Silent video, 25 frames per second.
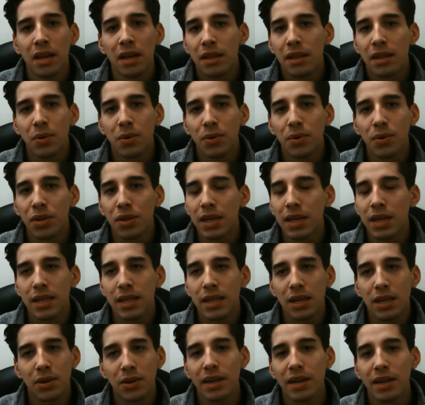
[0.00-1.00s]
The cool thing is
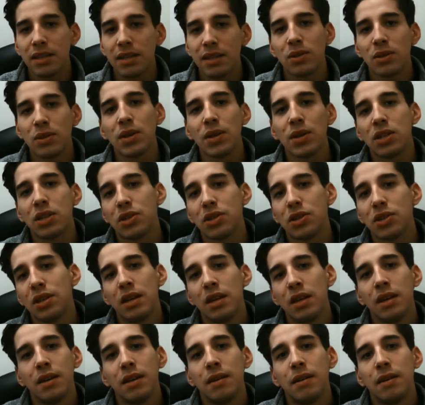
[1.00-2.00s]
that you can switch
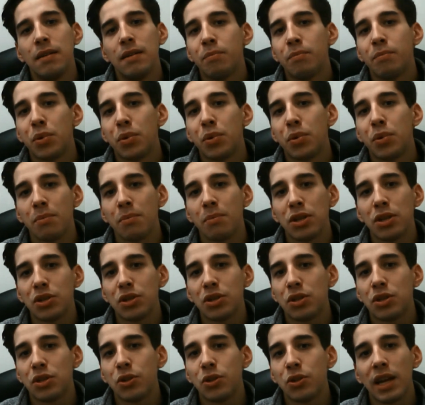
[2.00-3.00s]
pretty
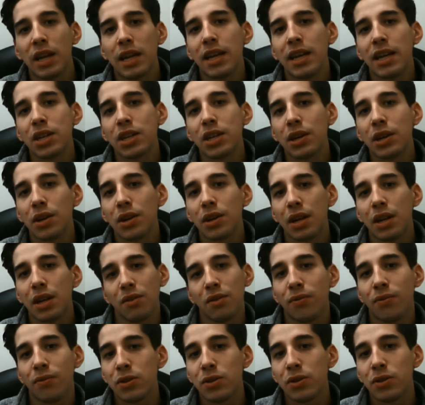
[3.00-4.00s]
much to any engineering in
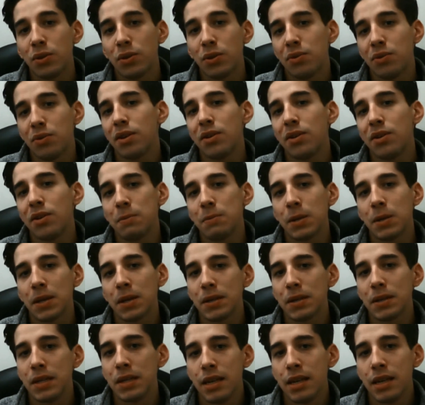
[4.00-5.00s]
your first 2 years
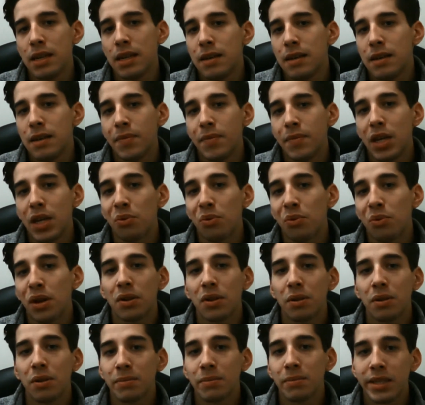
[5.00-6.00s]
because the
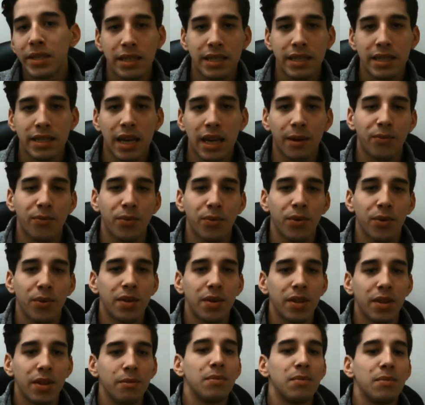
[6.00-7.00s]
curriculum is the same for
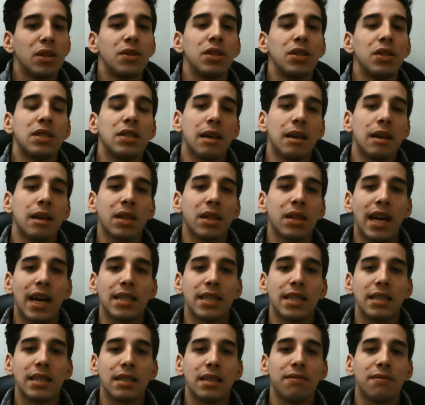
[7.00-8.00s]
all of them. They're the same
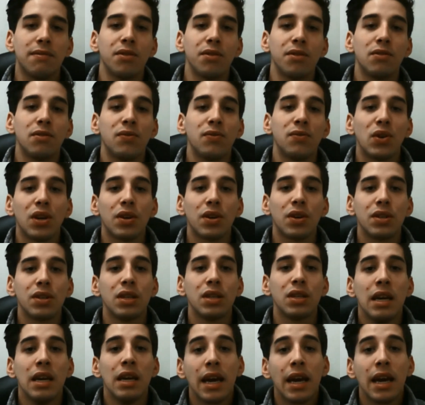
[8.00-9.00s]
classes the first few
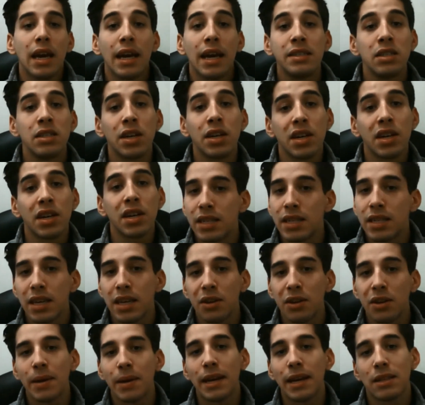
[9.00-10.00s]
years, and it's not going to
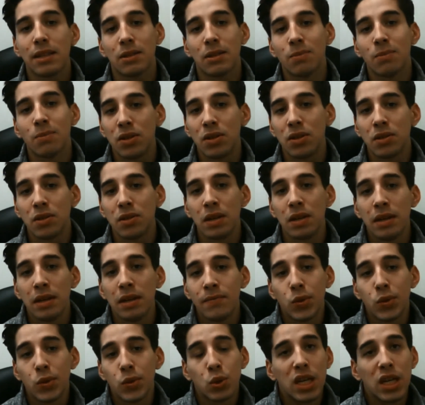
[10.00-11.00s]
set you back too much.
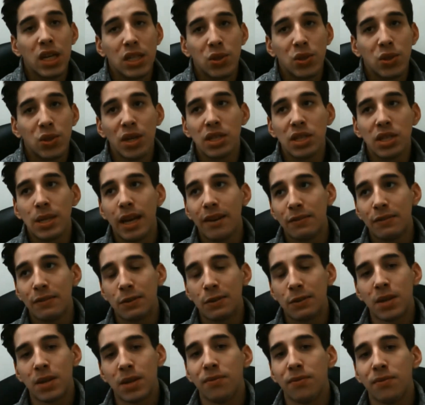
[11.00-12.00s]
So I switched
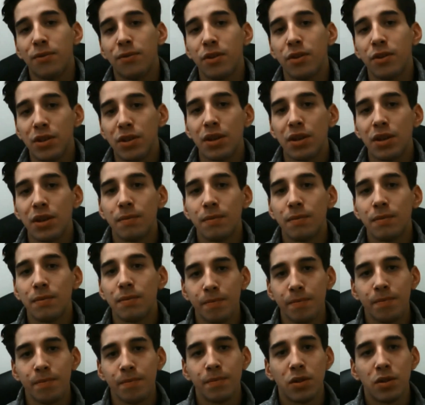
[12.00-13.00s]
after my first year
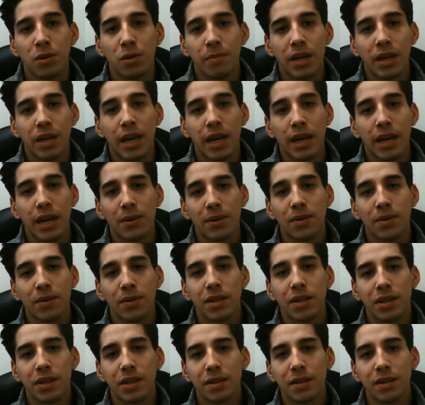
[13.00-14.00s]
to mechanical
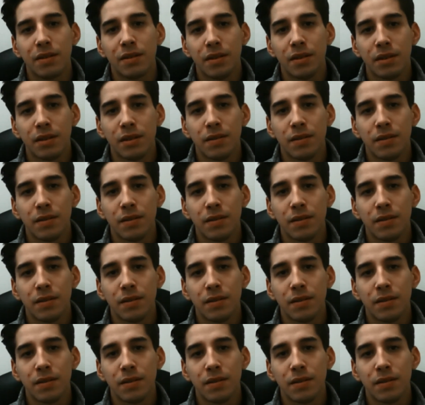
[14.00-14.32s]
engineering.